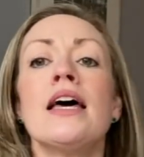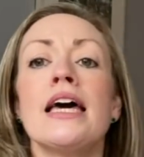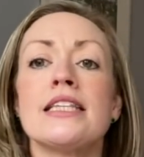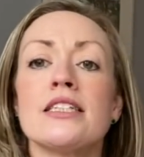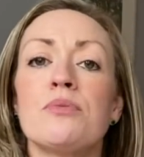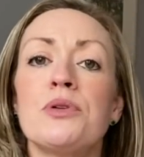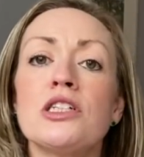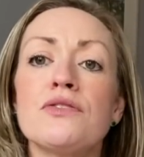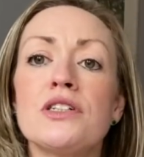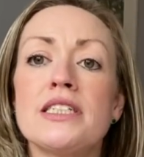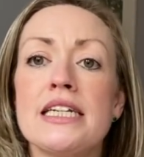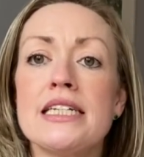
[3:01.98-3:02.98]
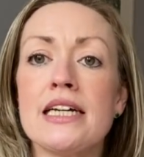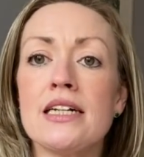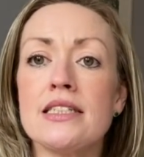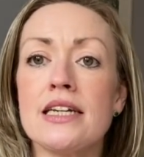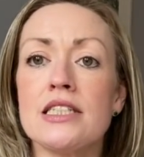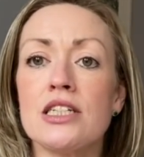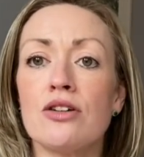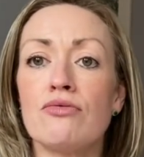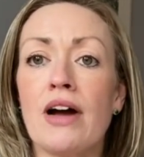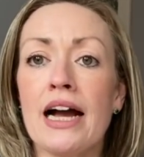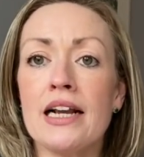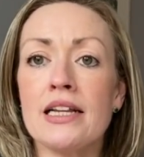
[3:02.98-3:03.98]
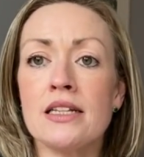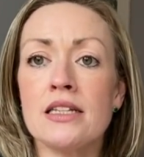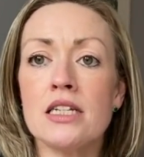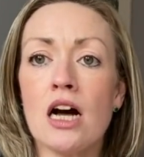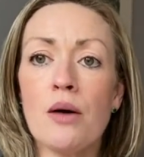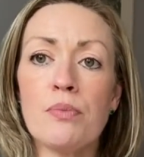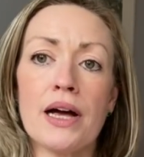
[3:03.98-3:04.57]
It's got beautiful details. It's a raglan top